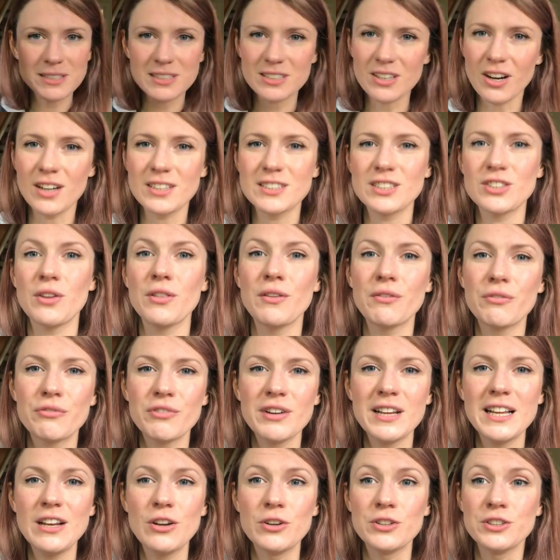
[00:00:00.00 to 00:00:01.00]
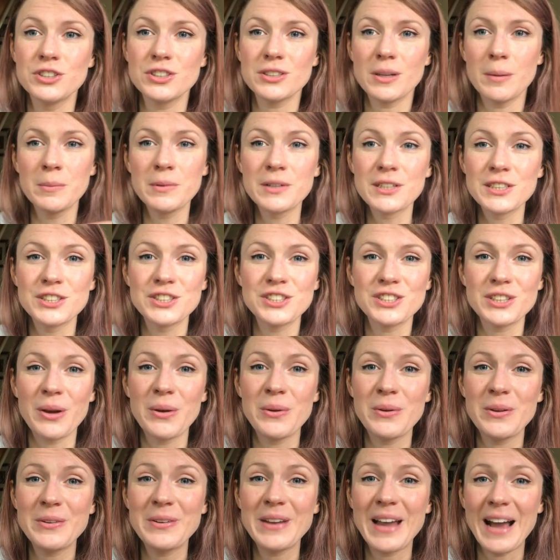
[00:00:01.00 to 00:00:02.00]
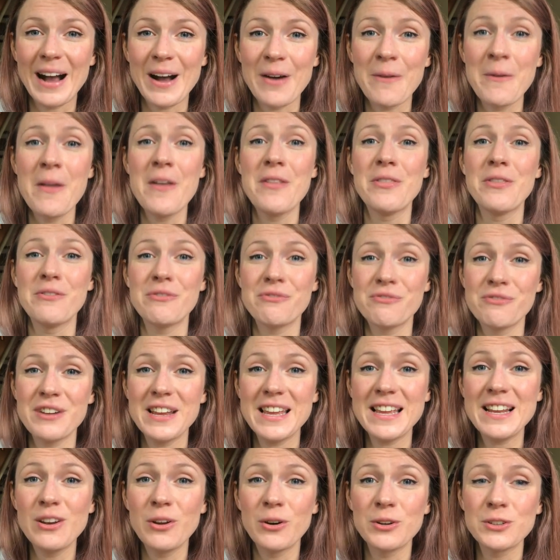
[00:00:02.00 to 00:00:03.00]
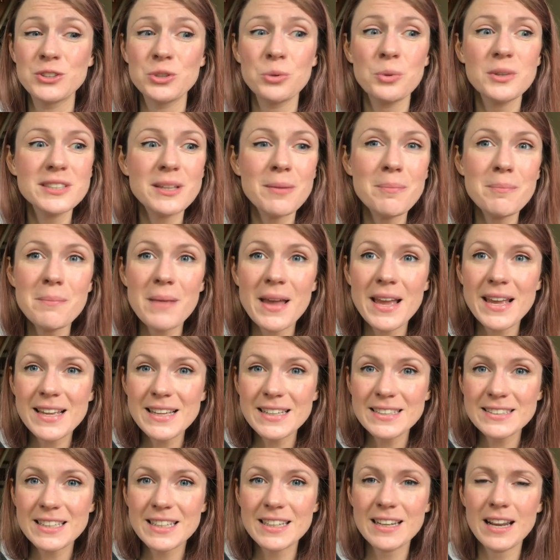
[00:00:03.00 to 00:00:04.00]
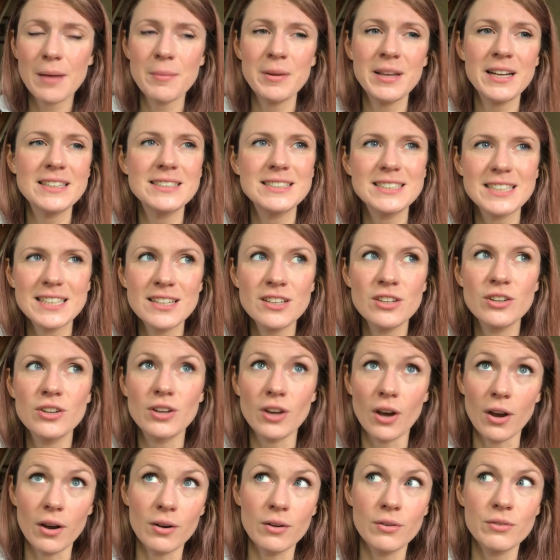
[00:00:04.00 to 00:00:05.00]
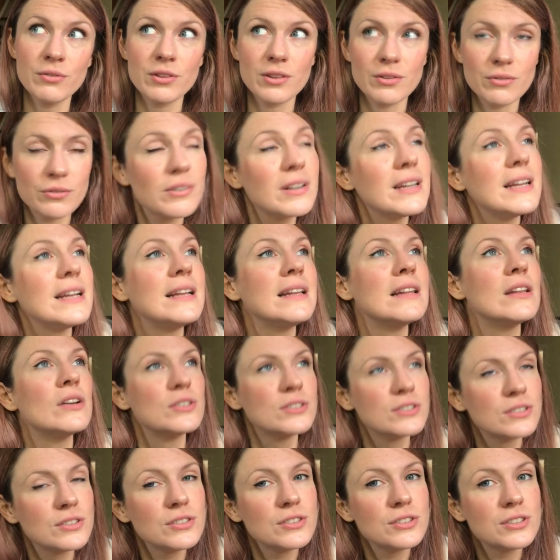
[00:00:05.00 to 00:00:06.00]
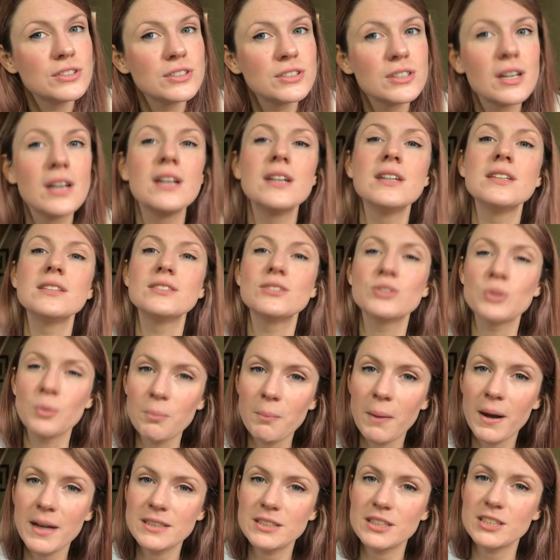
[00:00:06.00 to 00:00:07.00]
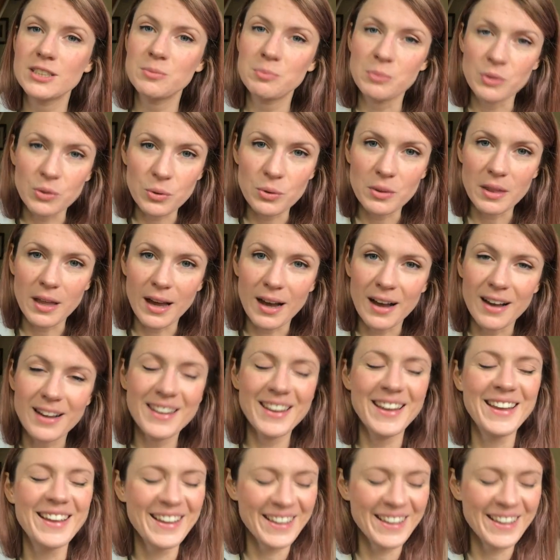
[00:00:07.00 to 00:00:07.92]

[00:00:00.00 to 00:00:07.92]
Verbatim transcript: me started on the free lunch. I'm going to show you now. The free lunch was amazing. I mean, I didn't go for the free lunch. Some might dispute that,